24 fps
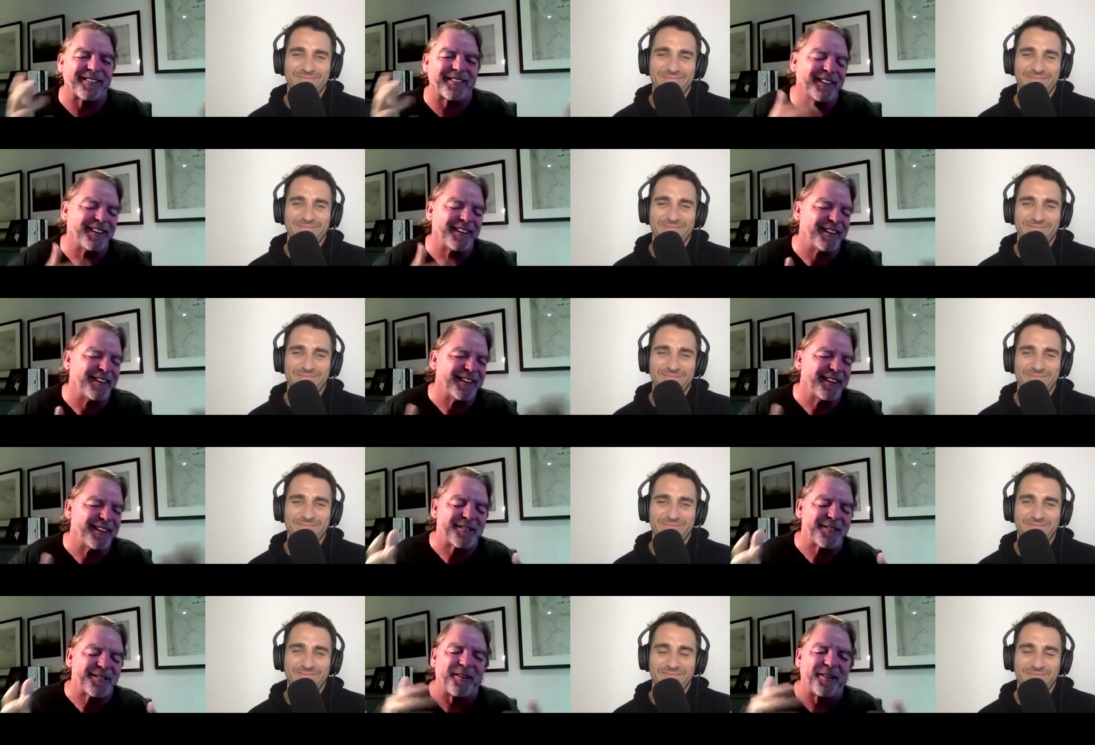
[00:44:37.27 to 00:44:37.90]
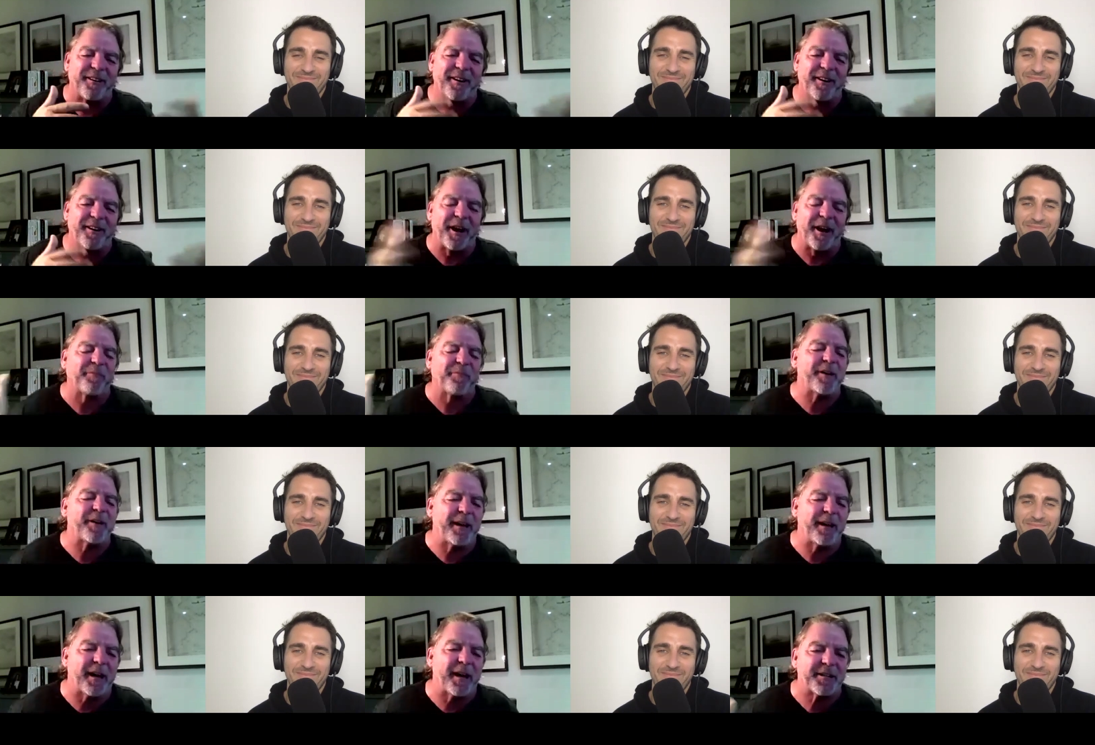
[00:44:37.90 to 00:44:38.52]
Speaker 1: So I'll read
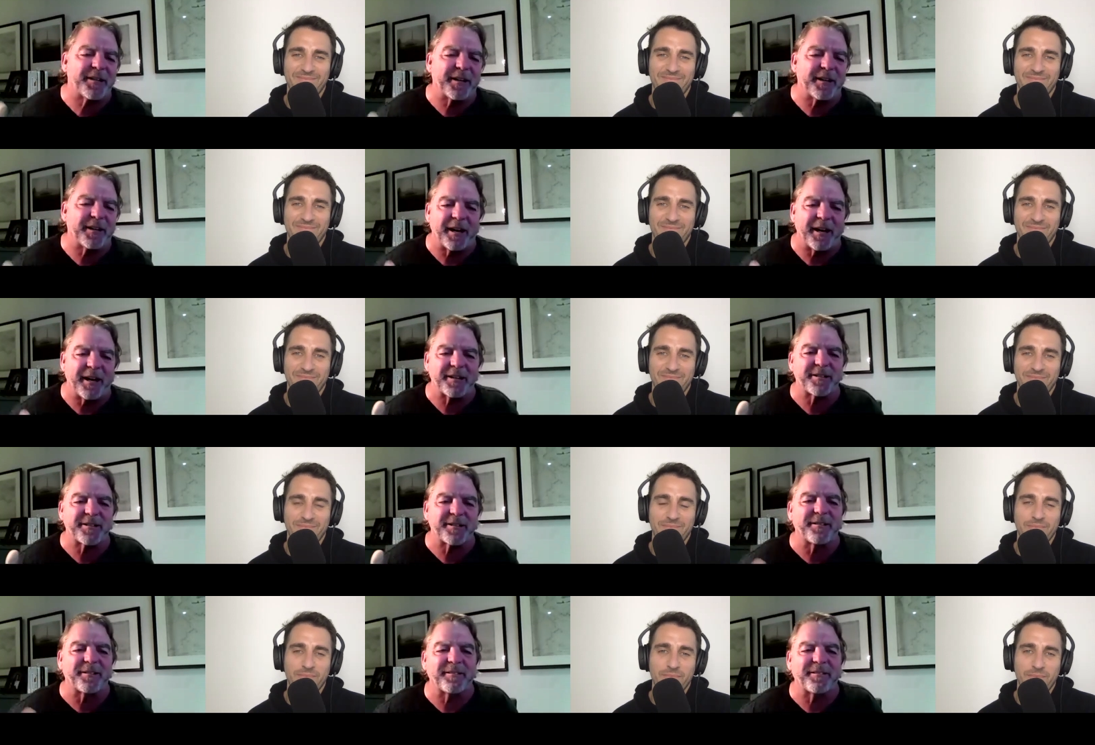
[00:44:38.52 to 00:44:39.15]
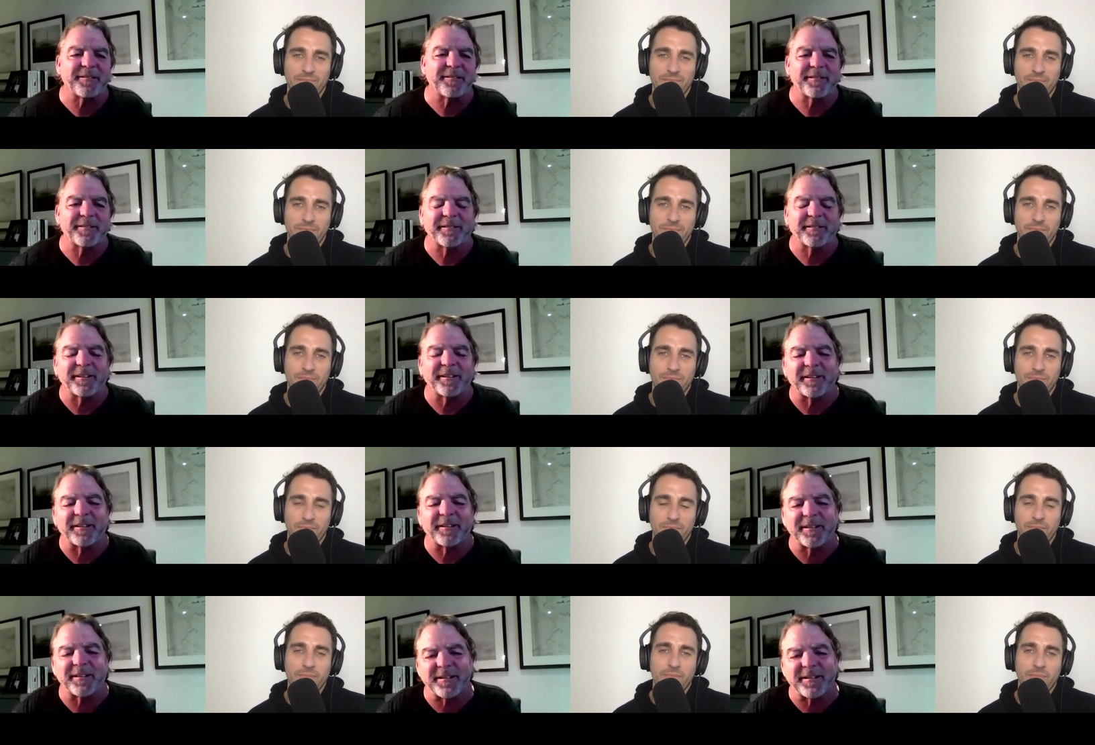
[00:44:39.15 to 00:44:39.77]
educational
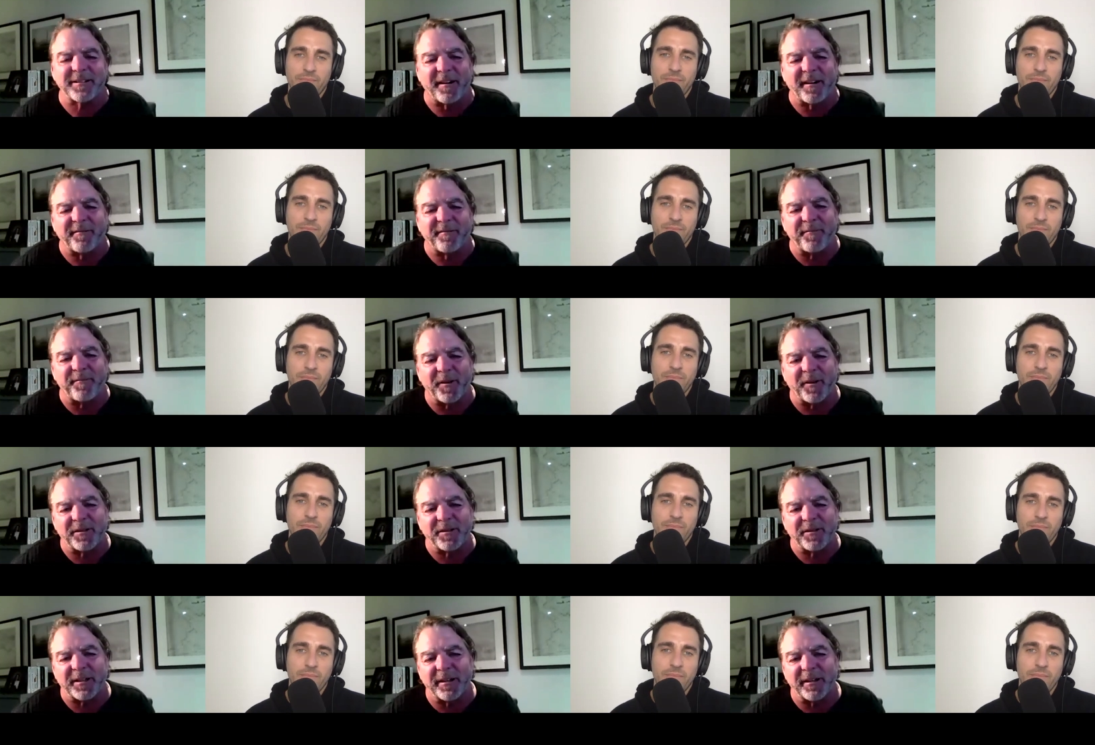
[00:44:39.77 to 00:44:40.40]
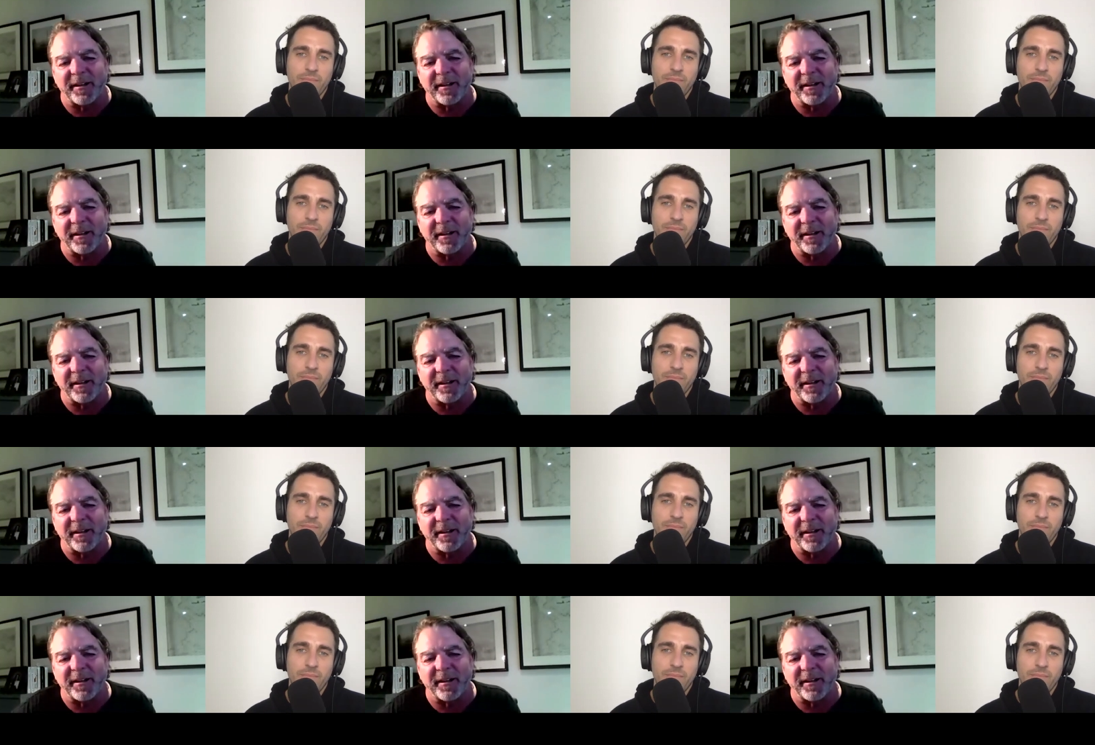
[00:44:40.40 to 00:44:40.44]
stuff mostly.